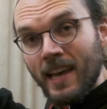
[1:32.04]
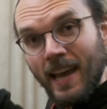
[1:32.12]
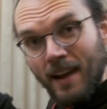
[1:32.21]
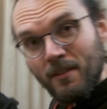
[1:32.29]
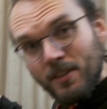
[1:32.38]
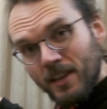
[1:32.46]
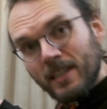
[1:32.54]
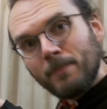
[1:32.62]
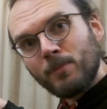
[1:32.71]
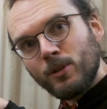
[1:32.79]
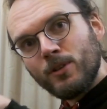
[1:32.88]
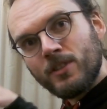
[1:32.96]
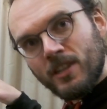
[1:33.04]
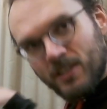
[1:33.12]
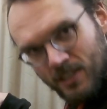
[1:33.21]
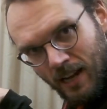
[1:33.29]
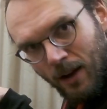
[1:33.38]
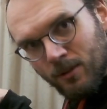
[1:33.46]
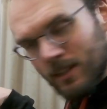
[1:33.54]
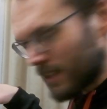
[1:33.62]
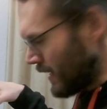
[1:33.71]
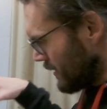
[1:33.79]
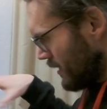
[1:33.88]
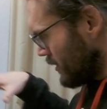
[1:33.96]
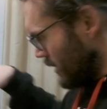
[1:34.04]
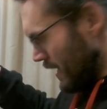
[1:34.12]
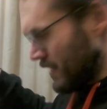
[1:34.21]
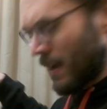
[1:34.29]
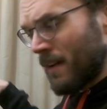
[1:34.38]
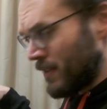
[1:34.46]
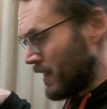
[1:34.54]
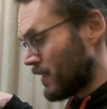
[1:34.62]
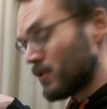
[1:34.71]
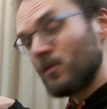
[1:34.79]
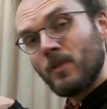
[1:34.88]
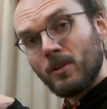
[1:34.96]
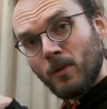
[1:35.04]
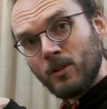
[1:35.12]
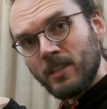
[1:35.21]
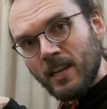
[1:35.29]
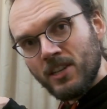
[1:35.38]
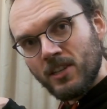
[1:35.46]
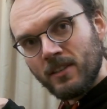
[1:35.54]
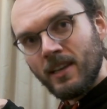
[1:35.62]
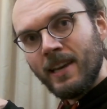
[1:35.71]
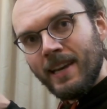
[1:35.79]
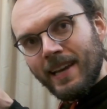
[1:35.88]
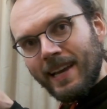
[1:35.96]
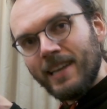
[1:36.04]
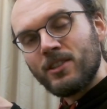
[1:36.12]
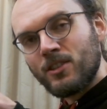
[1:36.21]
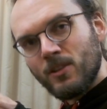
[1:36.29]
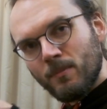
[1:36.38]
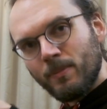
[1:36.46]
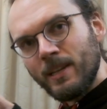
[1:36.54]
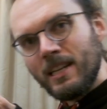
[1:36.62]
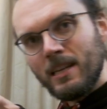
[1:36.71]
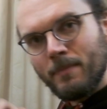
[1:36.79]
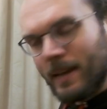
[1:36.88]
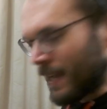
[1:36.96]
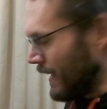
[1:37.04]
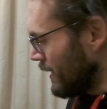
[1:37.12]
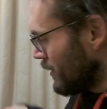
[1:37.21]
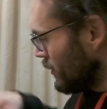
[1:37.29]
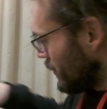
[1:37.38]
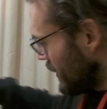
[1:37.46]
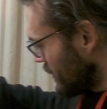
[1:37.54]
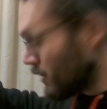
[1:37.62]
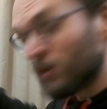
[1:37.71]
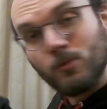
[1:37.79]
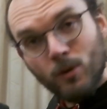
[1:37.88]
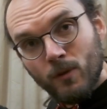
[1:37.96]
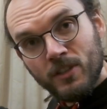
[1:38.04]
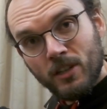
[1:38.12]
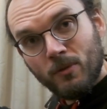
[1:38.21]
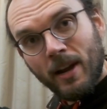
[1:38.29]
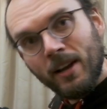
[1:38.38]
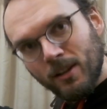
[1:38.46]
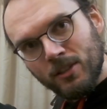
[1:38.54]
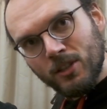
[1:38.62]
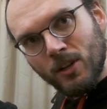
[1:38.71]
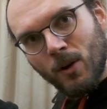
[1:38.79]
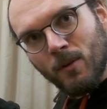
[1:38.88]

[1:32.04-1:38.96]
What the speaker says: everything that produces sound and that doesn't have anything to do with the rotation is completely mechanical. There's little grooves in the record, you know